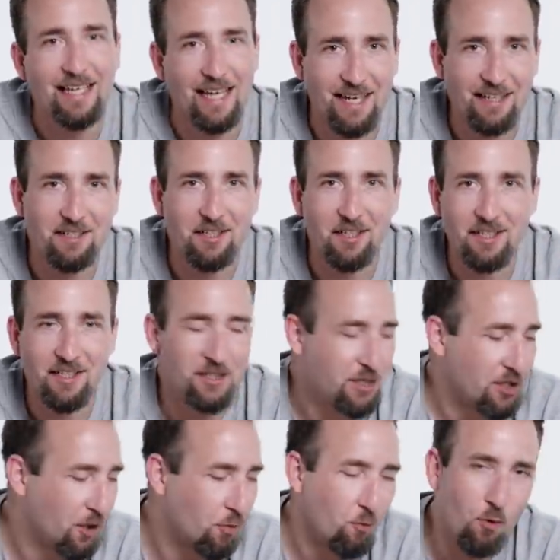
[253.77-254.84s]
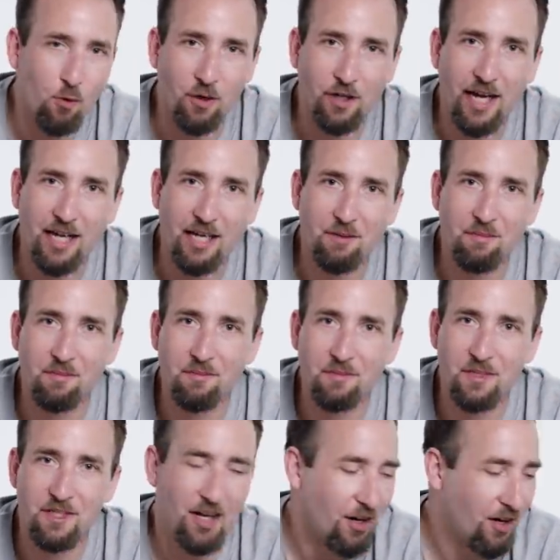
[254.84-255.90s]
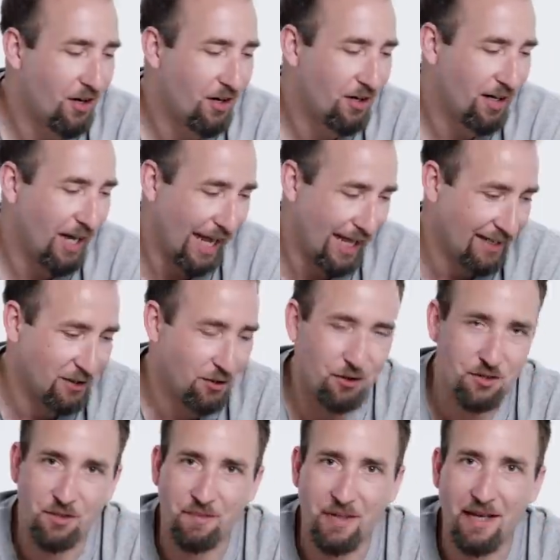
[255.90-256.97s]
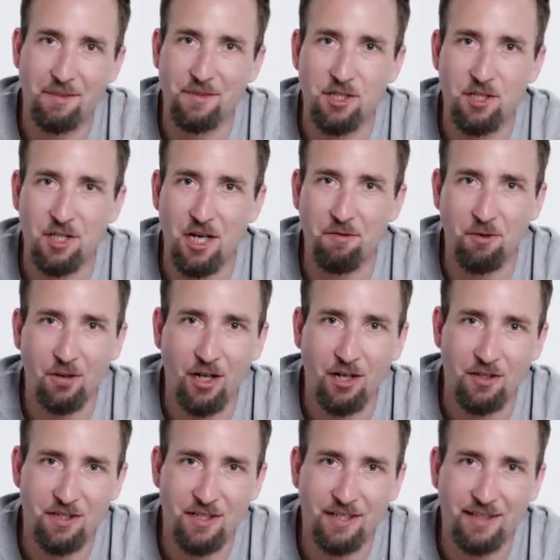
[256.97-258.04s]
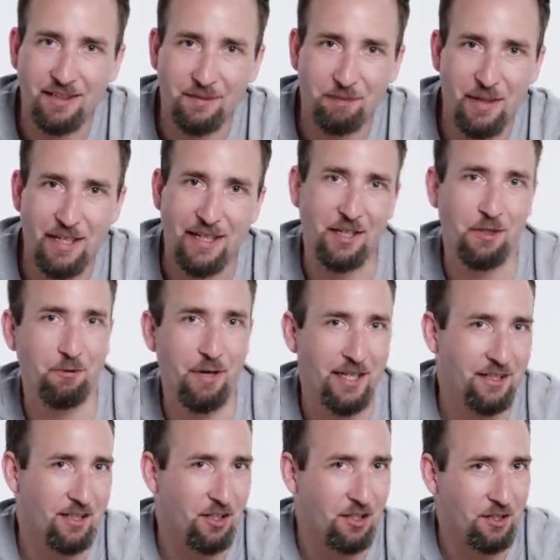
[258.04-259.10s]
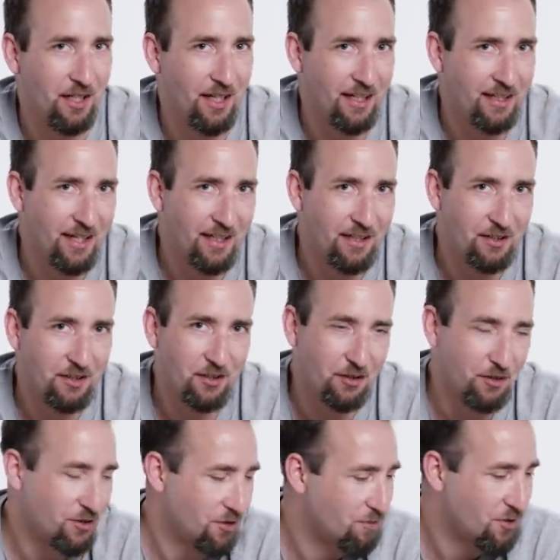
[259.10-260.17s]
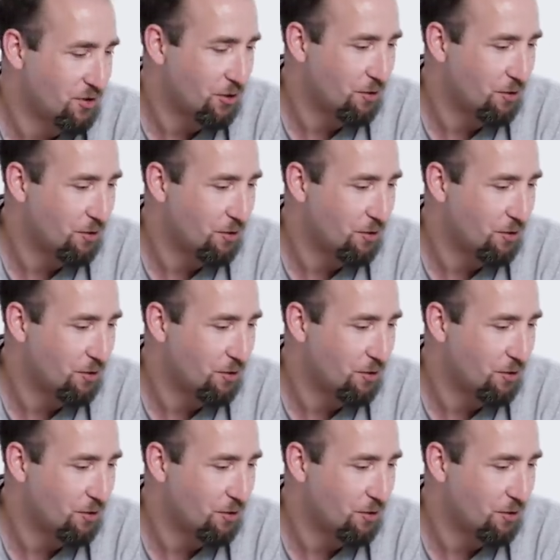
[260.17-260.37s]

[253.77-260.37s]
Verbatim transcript: Yes, listen, you know, war games are, and custom games in general, are still being iterated on, and custom